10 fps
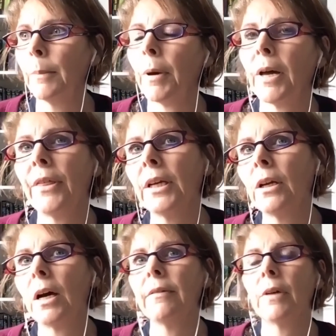But I
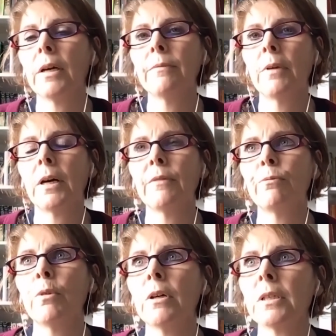think I've
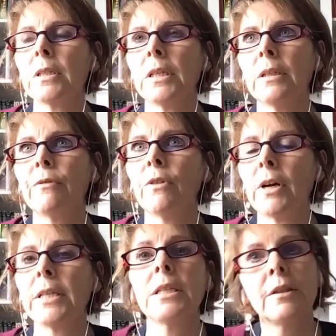worked in a
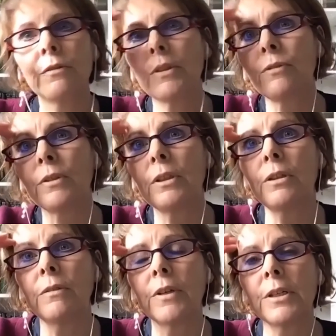variety of different
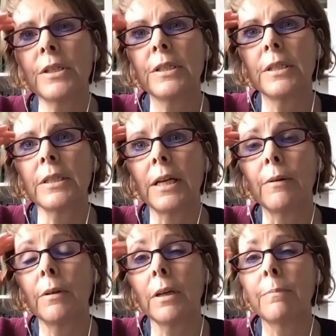universities
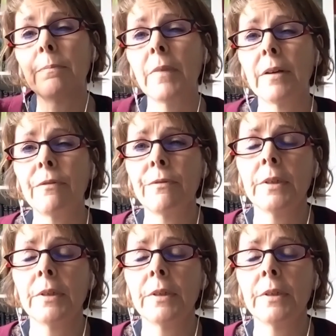now, and I've